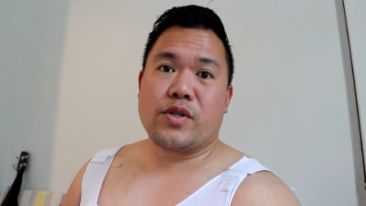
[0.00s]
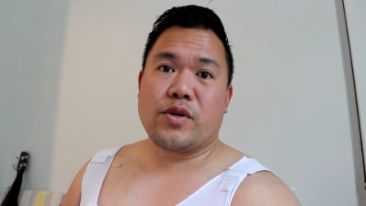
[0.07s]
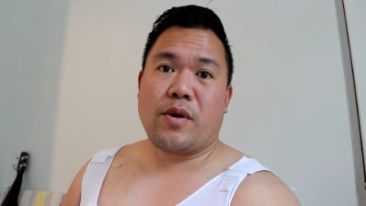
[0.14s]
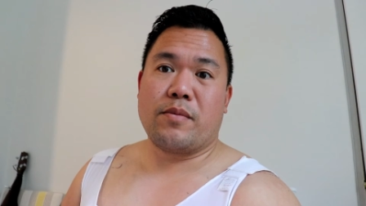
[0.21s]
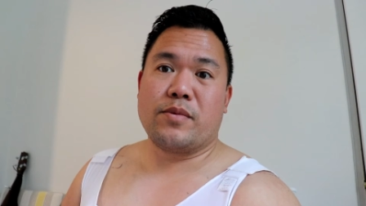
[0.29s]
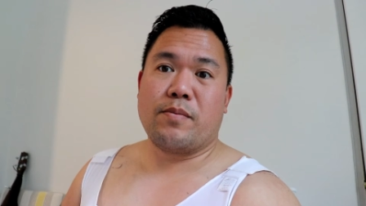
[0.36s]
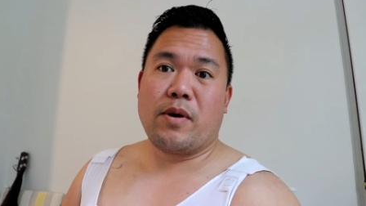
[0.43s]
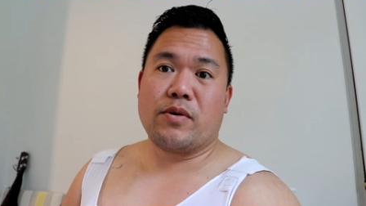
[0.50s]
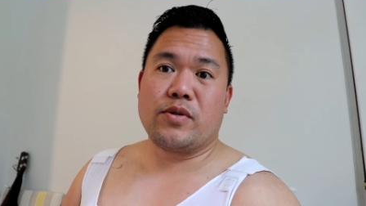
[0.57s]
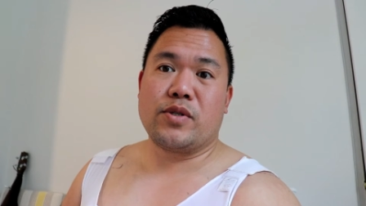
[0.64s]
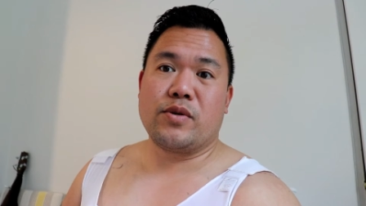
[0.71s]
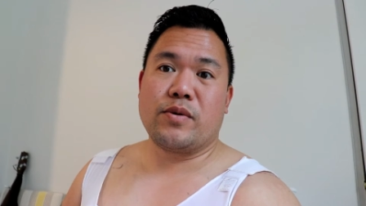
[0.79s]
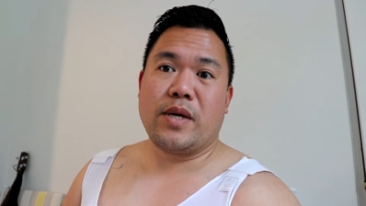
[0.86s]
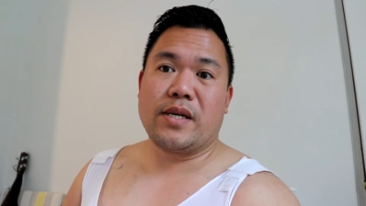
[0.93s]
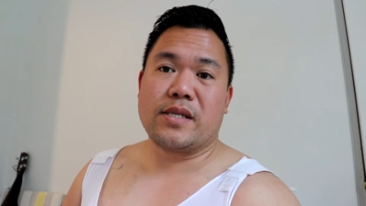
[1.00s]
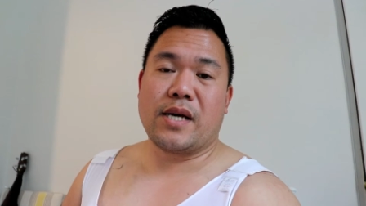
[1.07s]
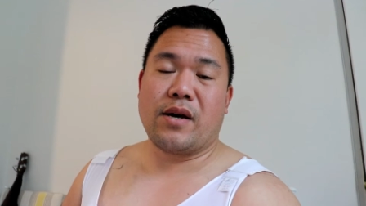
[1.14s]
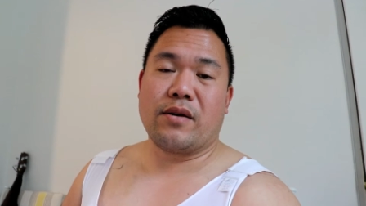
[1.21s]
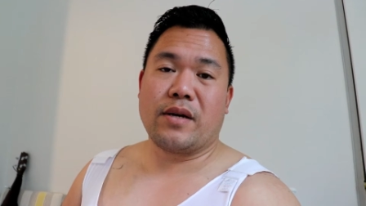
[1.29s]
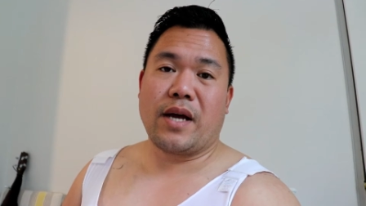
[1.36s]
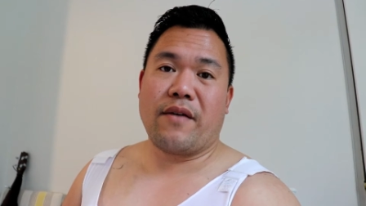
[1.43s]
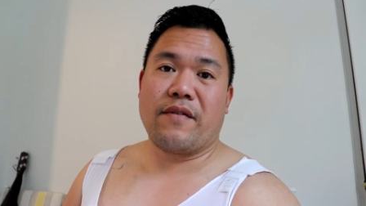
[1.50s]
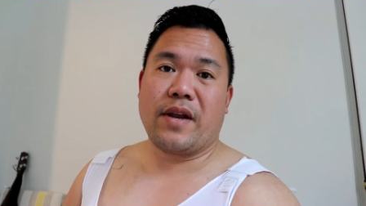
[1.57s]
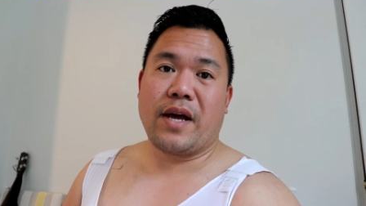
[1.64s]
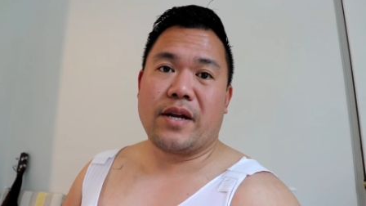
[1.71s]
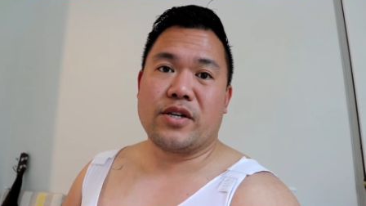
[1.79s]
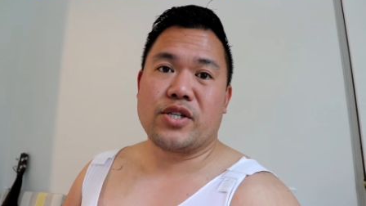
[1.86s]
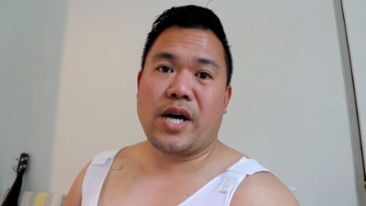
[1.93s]
So I'm about two days out and I haven't
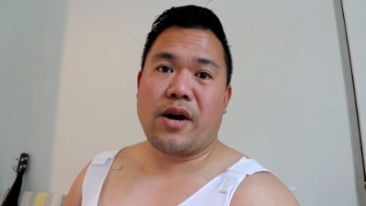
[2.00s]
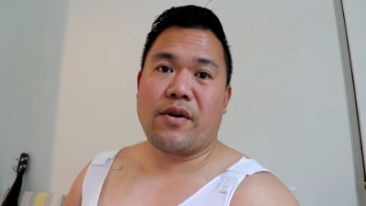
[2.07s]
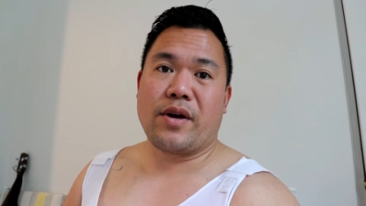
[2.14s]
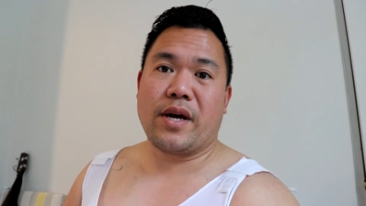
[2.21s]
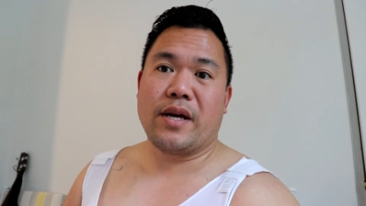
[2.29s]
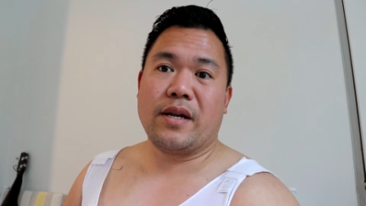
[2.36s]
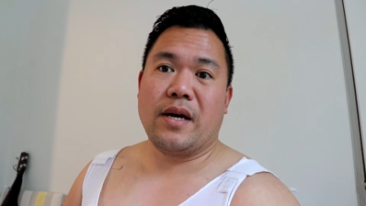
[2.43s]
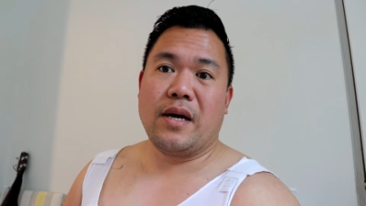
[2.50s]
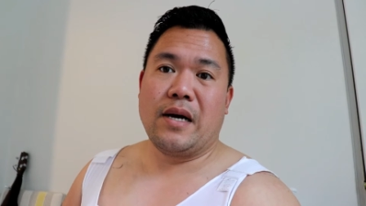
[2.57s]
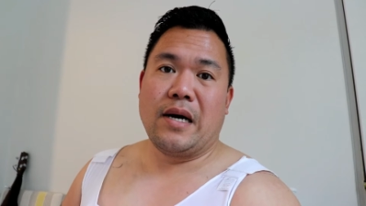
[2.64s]
had a shower yet.